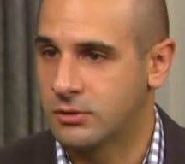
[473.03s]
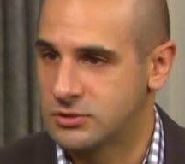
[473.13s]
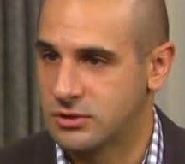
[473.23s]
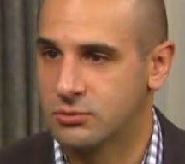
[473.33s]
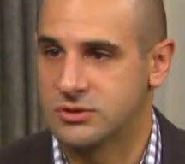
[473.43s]
It
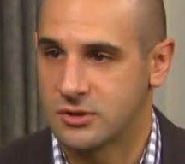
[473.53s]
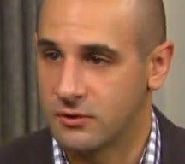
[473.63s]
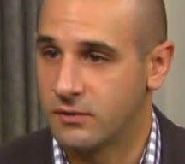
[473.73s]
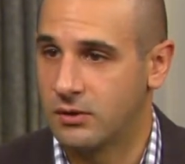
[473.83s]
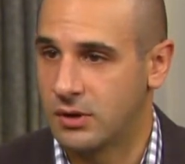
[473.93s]
was mm -hmm. a mm-hmm.
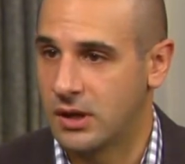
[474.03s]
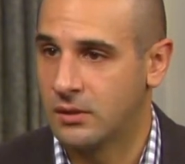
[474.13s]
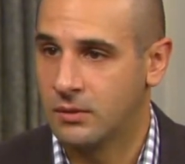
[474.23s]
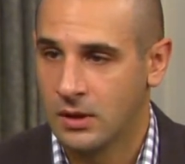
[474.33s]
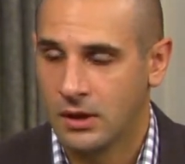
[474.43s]
reserve unit.
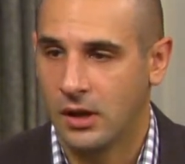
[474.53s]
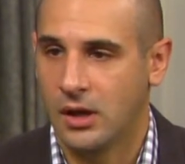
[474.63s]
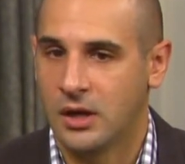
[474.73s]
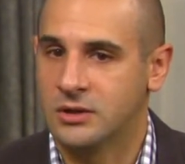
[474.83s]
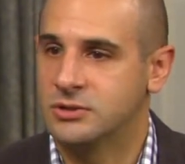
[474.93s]
Mm -hmm.
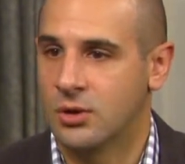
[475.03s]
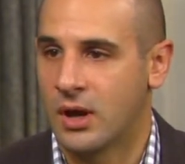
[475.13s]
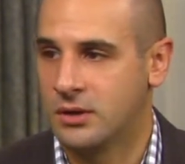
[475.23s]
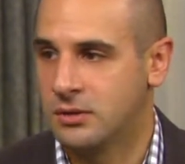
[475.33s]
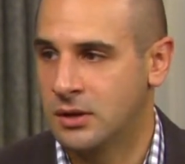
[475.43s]
uh, mm-hmm. so
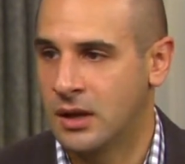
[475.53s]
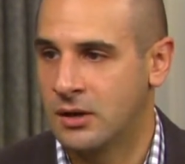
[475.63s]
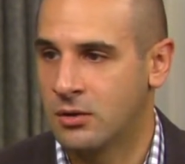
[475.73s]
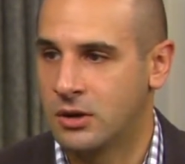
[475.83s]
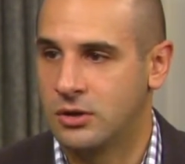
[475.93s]
I, I
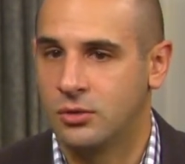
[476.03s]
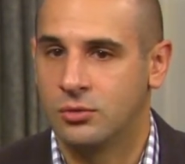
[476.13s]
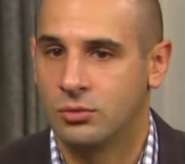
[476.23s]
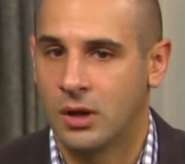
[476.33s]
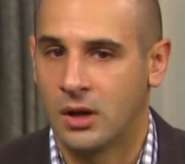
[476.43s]
already knew
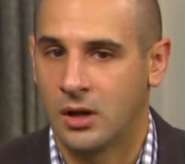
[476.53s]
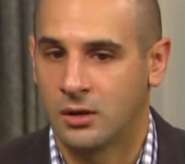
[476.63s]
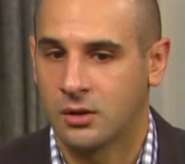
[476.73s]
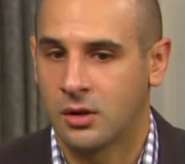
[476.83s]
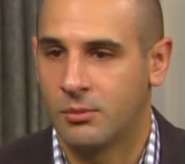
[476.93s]
uh,
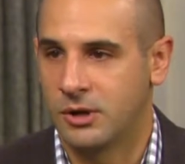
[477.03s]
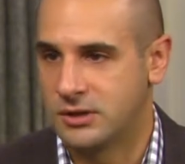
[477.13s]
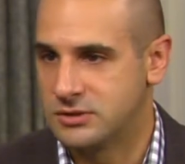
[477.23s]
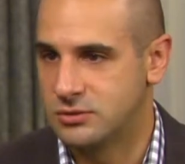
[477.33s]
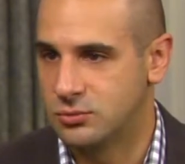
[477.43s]
coming
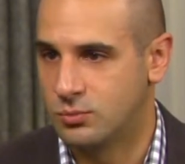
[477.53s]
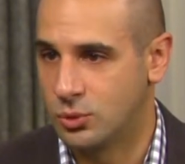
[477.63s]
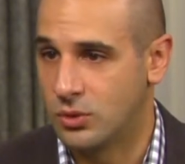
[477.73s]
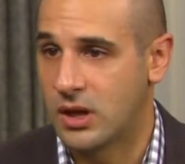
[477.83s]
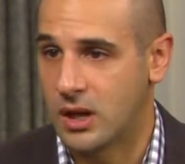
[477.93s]
into
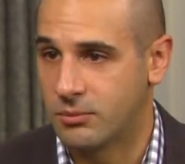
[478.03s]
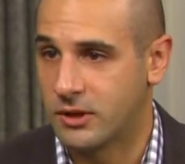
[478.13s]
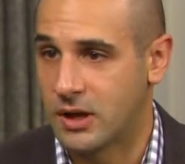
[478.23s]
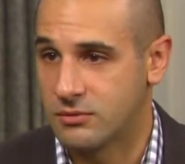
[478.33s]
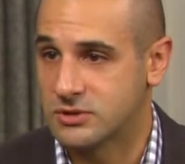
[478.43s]
boot camp
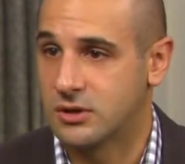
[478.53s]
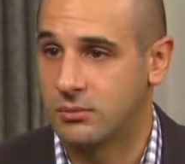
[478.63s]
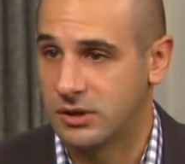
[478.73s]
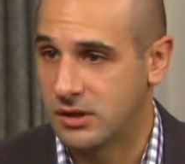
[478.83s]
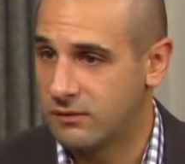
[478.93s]
that I was going
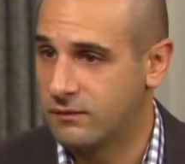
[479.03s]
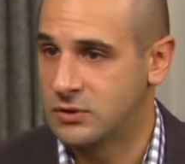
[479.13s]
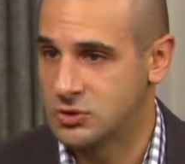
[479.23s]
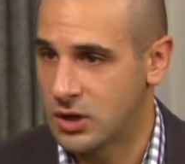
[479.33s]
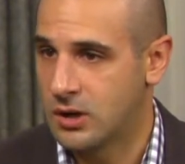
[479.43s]
to be
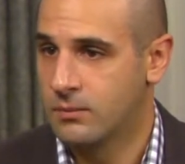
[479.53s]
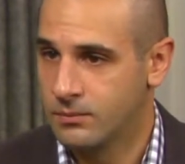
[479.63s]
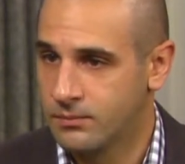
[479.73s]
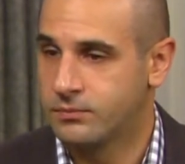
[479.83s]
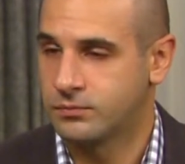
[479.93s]
infantry.
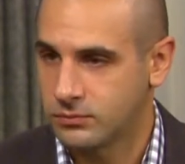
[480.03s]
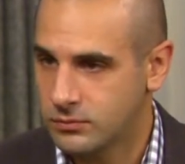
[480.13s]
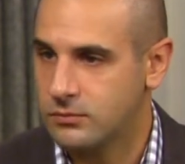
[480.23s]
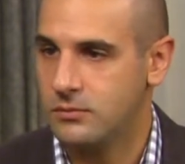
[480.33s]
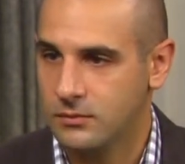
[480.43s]
I see.
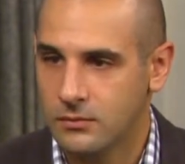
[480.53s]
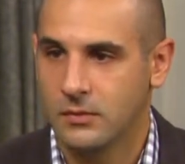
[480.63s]
Mm -hmm.